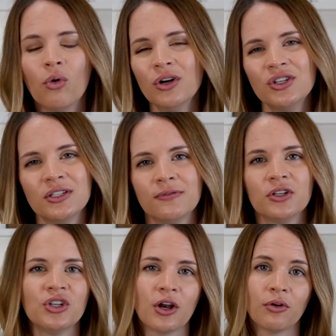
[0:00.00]
or just
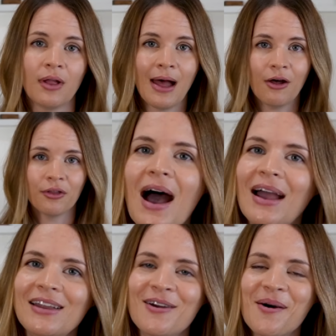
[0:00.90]
for general health.
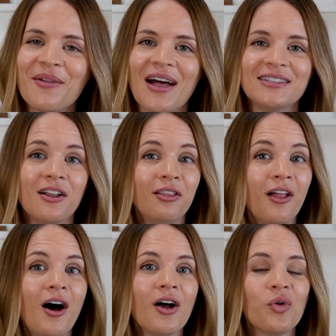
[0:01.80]
I know that's a
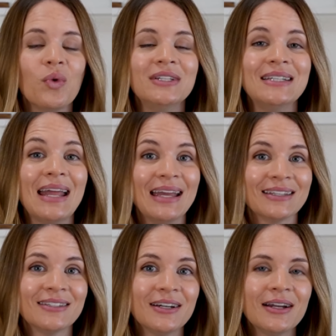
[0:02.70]
long-winded
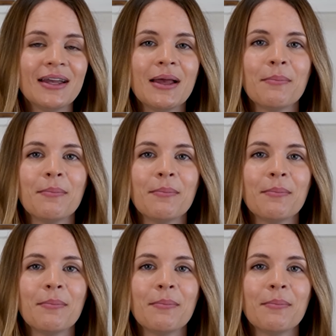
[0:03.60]
answer,